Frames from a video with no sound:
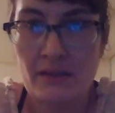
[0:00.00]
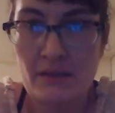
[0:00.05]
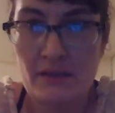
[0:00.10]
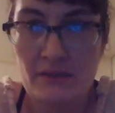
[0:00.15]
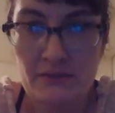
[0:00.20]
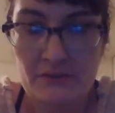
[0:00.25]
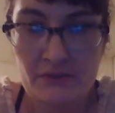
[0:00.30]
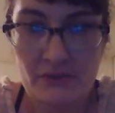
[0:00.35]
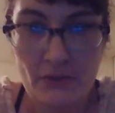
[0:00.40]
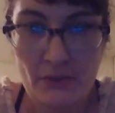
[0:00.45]

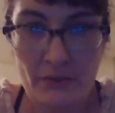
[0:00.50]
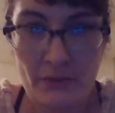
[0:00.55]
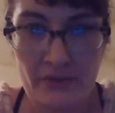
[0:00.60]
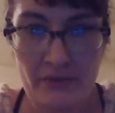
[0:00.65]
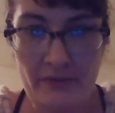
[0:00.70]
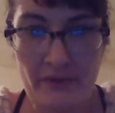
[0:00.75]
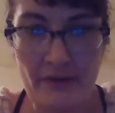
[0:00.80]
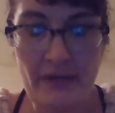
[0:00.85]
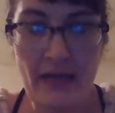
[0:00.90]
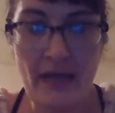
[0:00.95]
so the
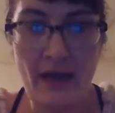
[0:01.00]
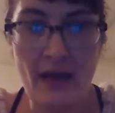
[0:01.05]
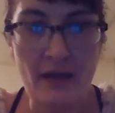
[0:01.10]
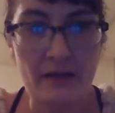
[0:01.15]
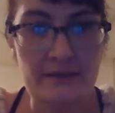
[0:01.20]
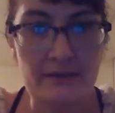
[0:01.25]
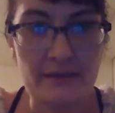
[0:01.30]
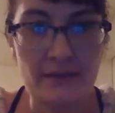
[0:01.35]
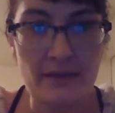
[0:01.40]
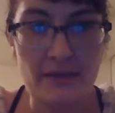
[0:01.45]
very
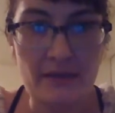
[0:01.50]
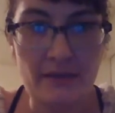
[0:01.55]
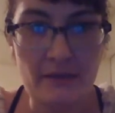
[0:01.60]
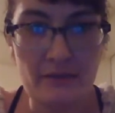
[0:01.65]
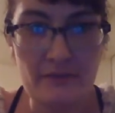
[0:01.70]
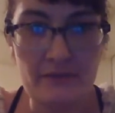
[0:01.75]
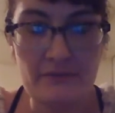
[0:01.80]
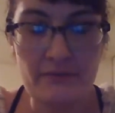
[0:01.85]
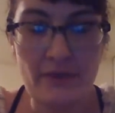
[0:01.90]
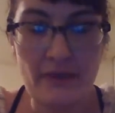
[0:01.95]
act
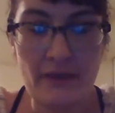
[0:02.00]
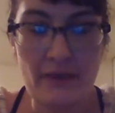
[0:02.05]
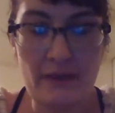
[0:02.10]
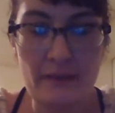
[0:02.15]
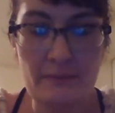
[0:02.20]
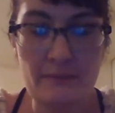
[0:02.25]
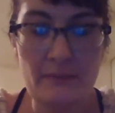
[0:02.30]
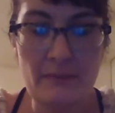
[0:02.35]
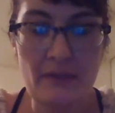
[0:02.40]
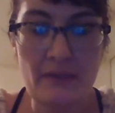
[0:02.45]
of
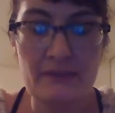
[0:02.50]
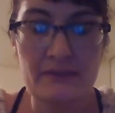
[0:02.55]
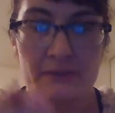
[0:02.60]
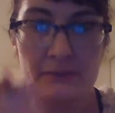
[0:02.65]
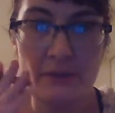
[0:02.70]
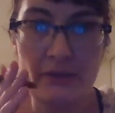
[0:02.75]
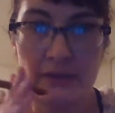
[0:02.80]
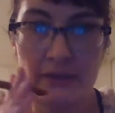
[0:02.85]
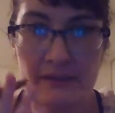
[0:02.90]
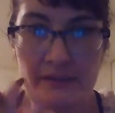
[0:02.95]
um,
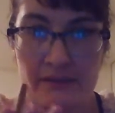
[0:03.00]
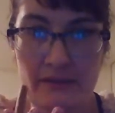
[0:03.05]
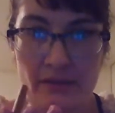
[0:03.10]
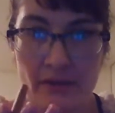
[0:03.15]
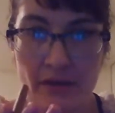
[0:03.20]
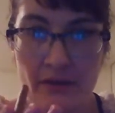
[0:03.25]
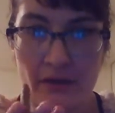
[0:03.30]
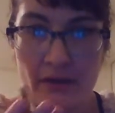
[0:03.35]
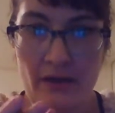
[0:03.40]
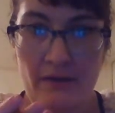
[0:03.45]
smoking a
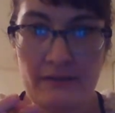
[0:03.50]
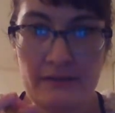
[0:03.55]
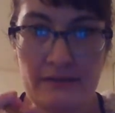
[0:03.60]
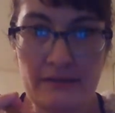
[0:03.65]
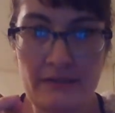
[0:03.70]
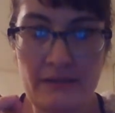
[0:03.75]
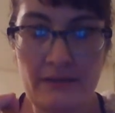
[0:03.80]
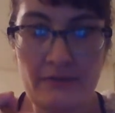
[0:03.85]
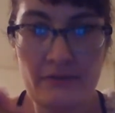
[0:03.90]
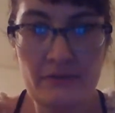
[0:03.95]
cigar
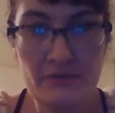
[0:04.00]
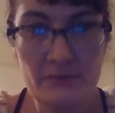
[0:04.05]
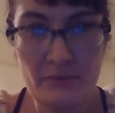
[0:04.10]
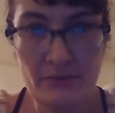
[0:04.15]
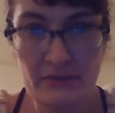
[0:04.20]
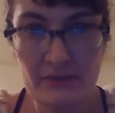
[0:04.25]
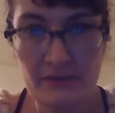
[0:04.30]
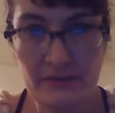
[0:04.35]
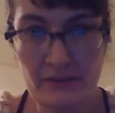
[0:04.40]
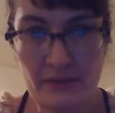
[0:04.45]
obviously if you
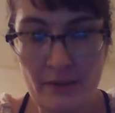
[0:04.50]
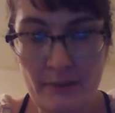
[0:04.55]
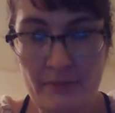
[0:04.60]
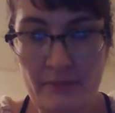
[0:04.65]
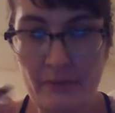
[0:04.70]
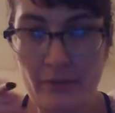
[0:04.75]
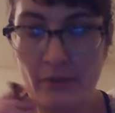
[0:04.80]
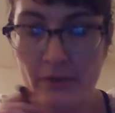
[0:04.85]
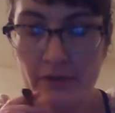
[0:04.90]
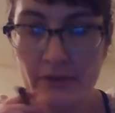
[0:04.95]
smoked a cigar
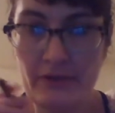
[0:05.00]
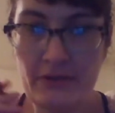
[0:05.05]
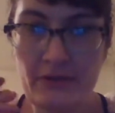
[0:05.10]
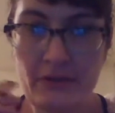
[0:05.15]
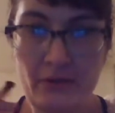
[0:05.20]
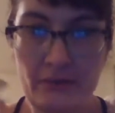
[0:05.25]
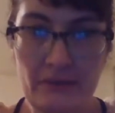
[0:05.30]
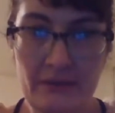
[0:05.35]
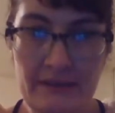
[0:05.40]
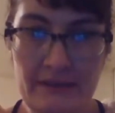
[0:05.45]
before you
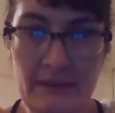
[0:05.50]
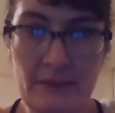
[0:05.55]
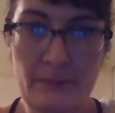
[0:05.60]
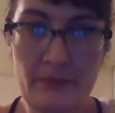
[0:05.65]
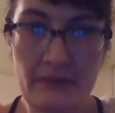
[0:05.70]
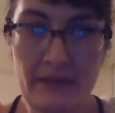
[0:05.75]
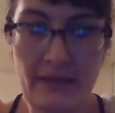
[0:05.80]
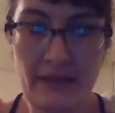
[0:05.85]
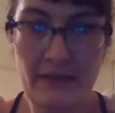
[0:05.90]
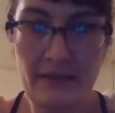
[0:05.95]
don't really
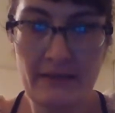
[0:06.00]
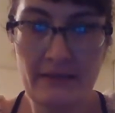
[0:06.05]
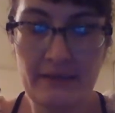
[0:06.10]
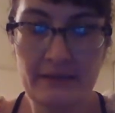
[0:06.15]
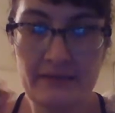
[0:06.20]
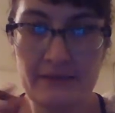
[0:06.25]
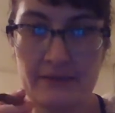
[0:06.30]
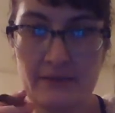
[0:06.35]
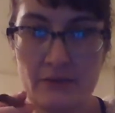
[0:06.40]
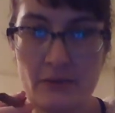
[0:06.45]
deeply inhale
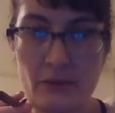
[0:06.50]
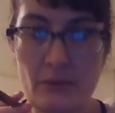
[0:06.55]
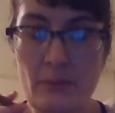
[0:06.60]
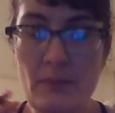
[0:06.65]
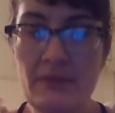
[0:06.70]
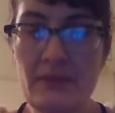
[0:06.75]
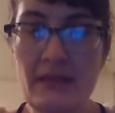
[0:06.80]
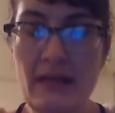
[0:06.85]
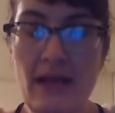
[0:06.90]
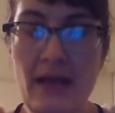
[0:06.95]
it so
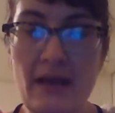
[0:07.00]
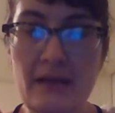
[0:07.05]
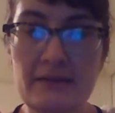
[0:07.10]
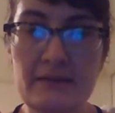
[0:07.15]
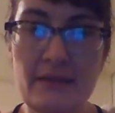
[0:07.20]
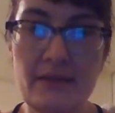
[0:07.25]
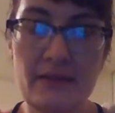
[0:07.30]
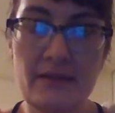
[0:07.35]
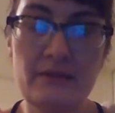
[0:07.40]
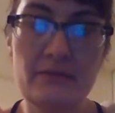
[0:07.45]
but the act
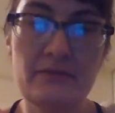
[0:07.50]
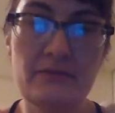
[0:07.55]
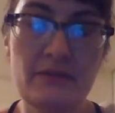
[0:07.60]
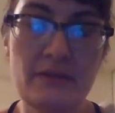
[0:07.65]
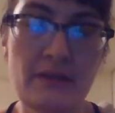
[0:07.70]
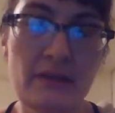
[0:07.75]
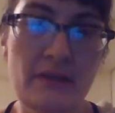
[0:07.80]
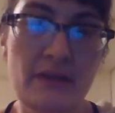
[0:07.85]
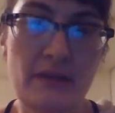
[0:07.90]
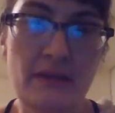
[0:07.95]
of
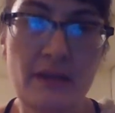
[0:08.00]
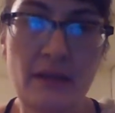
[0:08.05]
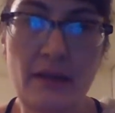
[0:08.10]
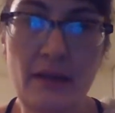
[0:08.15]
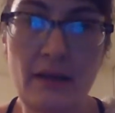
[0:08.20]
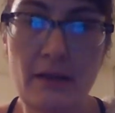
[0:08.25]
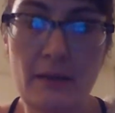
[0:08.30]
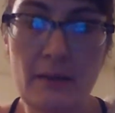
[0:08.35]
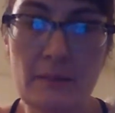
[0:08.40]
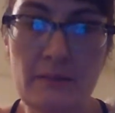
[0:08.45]

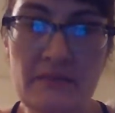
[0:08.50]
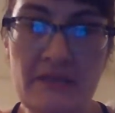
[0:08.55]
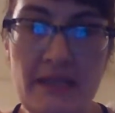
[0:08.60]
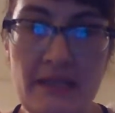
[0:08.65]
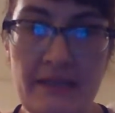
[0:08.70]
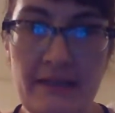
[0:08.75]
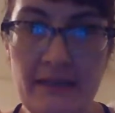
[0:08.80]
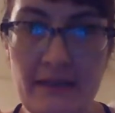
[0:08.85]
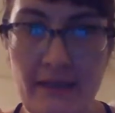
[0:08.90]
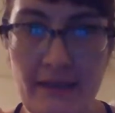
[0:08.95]
um,
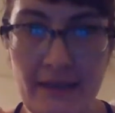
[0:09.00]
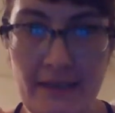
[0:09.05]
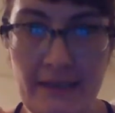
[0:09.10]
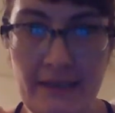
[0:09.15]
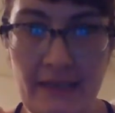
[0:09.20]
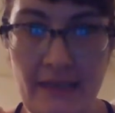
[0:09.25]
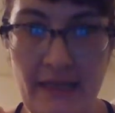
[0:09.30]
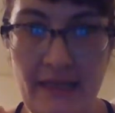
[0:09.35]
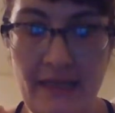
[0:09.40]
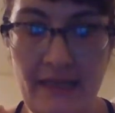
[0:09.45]
taking
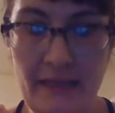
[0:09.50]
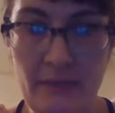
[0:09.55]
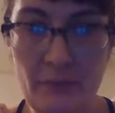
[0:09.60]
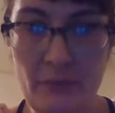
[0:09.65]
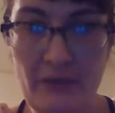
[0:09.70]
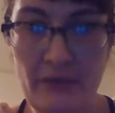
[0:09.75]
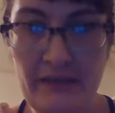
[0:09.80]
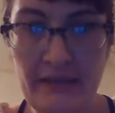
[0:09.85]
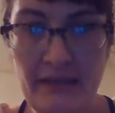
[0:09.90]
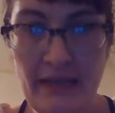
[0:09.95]
in and
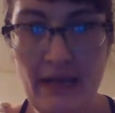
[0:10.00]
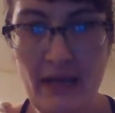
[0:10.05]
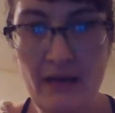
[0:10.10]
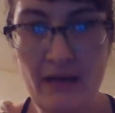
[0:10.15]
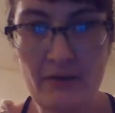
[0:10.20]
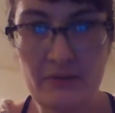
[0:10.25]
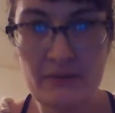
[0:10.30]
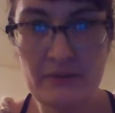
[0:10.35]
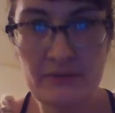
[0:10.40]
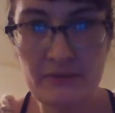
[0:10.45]
breathing
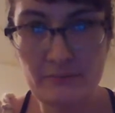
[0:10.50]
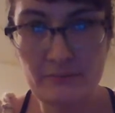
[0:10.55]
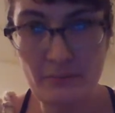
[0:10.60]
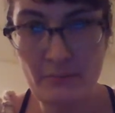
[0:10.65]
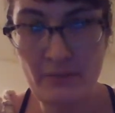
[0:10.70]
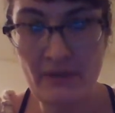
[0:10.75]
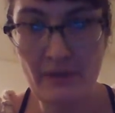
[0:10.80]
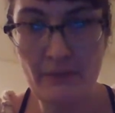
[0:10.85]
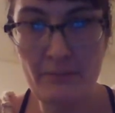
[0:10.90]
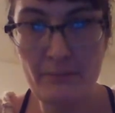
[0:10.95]
out
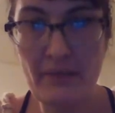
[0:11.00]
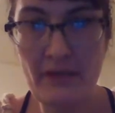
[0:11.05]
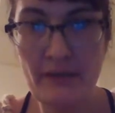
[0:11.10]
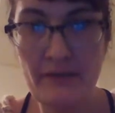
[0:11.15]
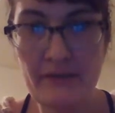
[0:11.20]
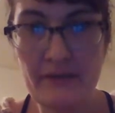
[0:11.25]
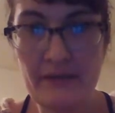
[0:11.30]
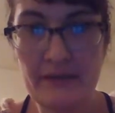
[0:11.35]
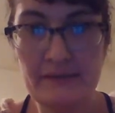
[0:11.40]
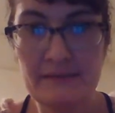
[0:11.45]
um,
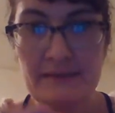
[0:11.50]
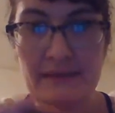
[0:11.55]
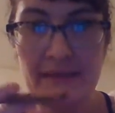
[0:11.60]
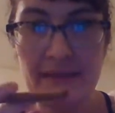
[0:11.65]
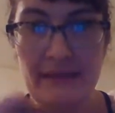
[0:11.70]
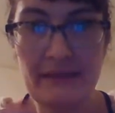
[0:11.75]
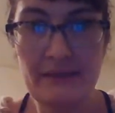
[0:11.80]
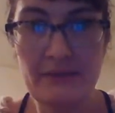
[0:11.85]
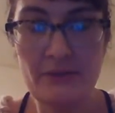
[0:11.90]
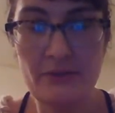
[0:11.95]
marries the
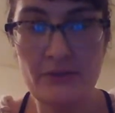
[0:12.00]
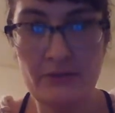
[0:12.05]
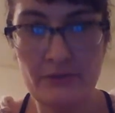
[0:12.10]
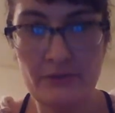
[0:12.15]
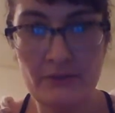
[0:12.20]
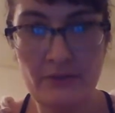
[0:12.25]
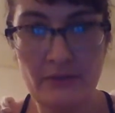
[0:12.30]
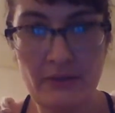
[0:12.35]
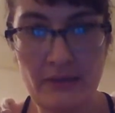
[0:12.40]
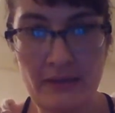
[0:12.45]

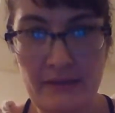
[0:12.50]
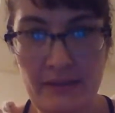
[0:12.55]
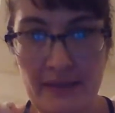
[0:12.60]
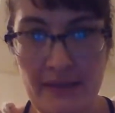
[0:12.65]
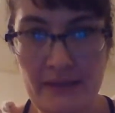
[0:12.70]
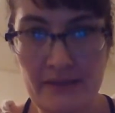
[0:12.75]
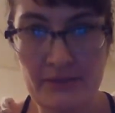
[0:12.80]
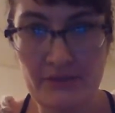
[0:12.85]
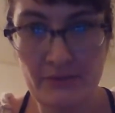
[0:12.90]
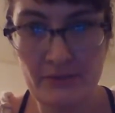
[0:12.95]
internal and the
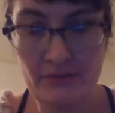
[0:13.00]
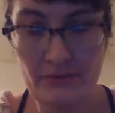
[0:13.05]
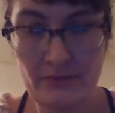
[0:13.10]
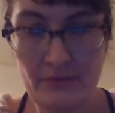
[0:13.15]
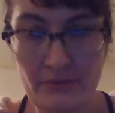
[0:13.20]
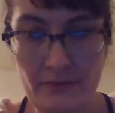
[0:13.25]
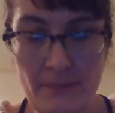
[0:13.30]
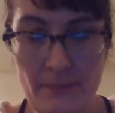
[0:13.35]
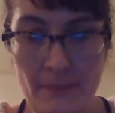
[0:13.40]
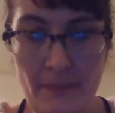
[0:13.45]
external,